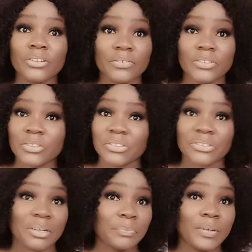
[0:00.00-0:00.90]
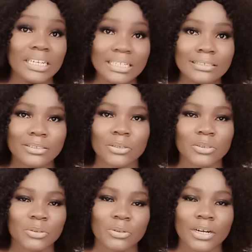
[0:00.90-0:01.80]
have not subscribed, please
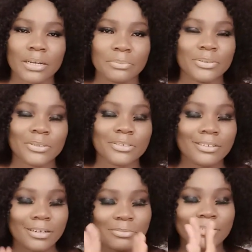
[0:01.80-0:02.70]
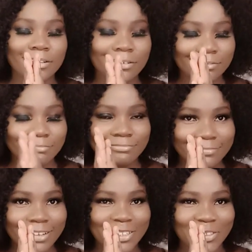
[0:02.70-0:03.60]
subscribe.
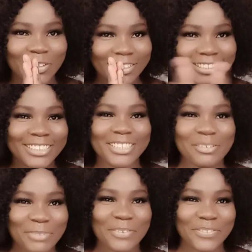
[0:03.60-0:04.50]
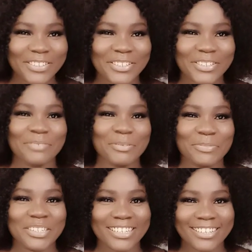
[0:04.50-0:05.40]
Hey Joe, share my video,
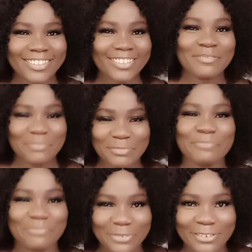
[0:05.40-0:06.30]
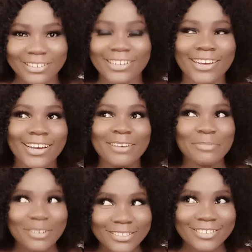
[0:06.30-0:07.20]
baby girl, baby boy,
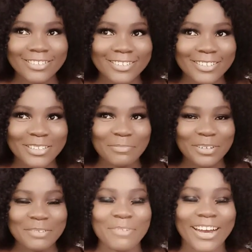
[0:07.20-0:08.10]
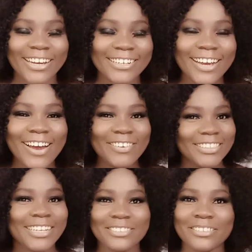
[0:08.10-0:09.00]
because through you somebody might
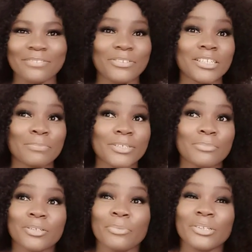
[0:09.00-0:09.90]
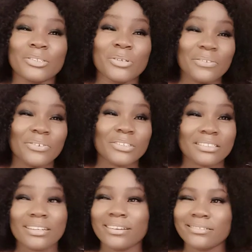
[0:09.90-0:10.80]
reach out to the video. It's possible somebody is looking for
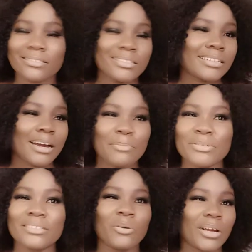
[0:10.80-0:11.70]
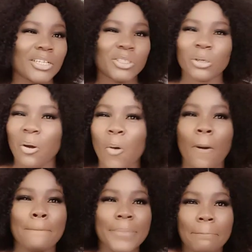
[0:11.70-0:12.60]
styles. Things are happening, location, or
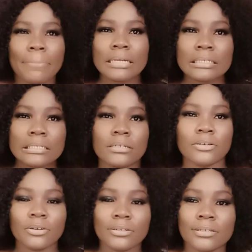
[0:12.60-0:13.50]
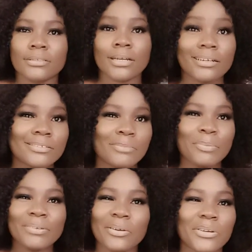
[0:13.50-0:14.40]
one big party, you understand? So
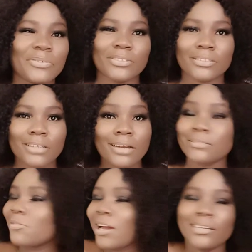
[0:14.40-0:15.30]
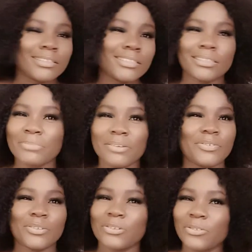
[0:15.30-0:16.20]
people are looking for styles. Go ahead and share my
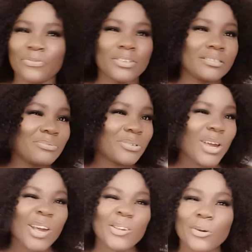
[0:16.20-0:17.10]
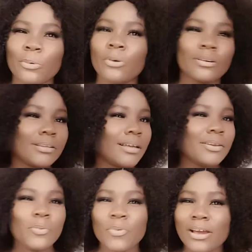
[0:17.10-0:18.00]
video, your Facebook, your wall,
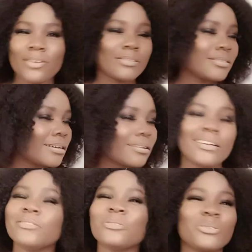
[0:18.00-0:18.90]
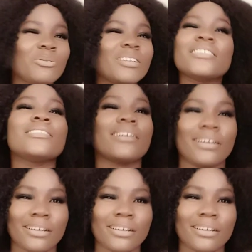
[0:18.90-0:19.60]
anywhere, your Insta. You should go and share